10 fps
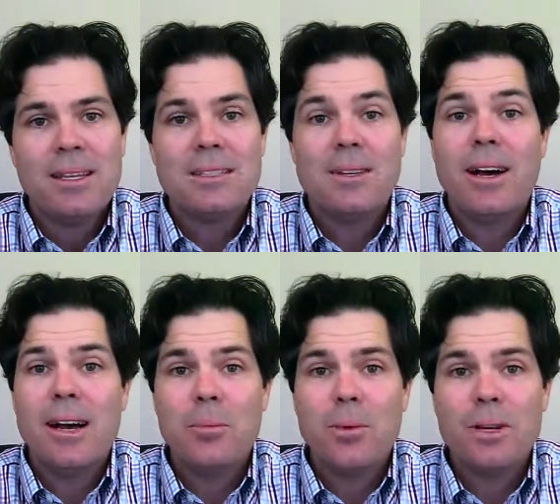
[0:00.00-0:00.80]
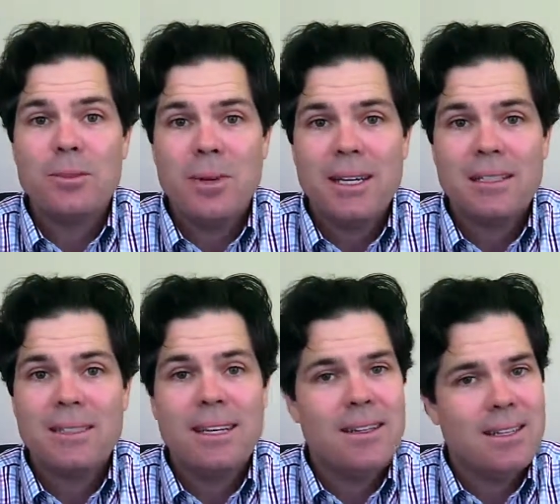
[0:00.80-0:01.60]
So I'm Mortgage Mike
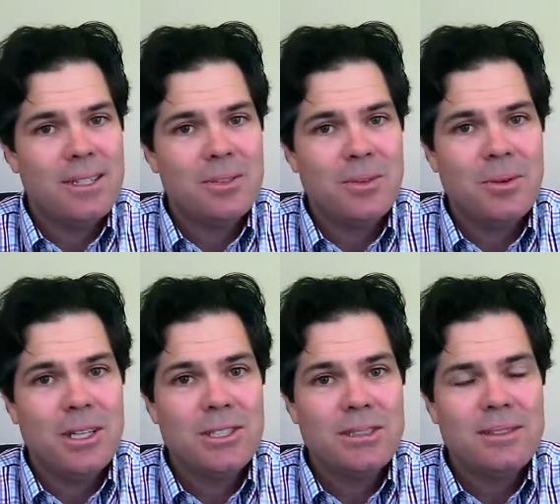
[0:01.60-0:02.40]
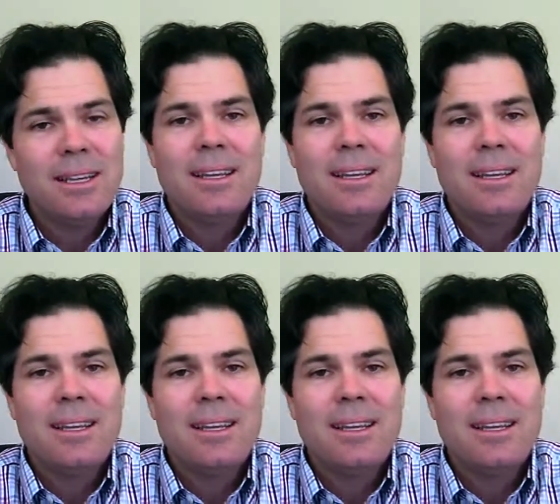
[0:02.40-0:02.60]
saying thanks for watching.